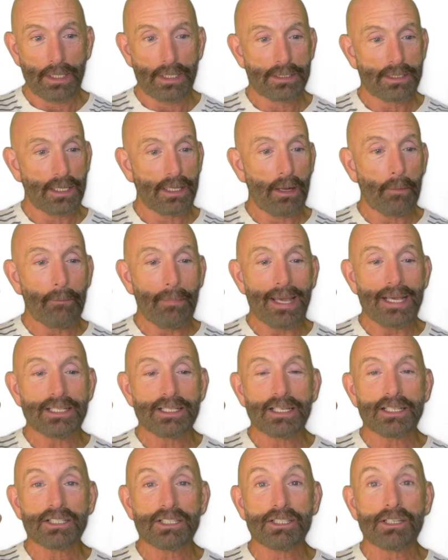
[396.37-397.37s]
It's an
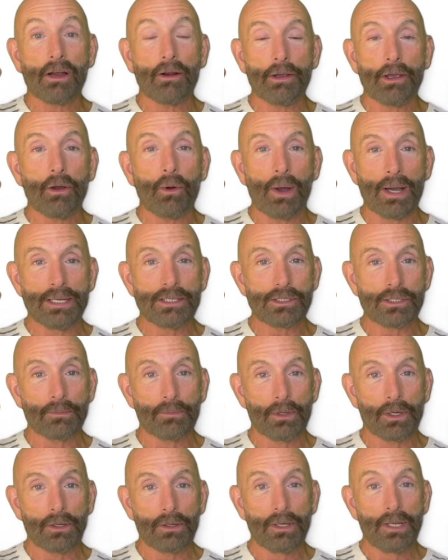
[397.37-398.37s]
amazing
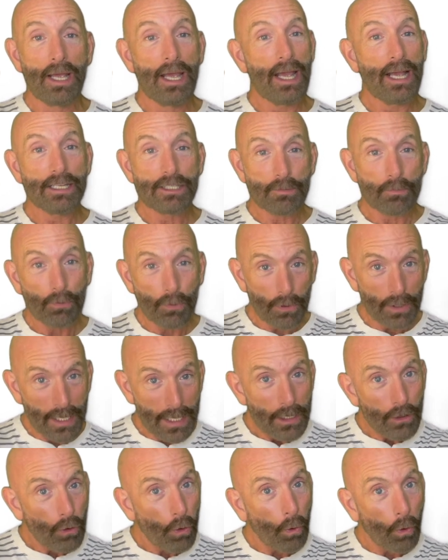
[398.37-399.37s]
stereoisomer. It's
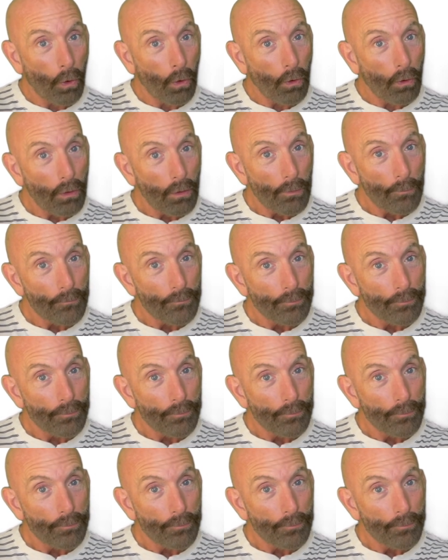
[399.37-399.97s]
pretty cool.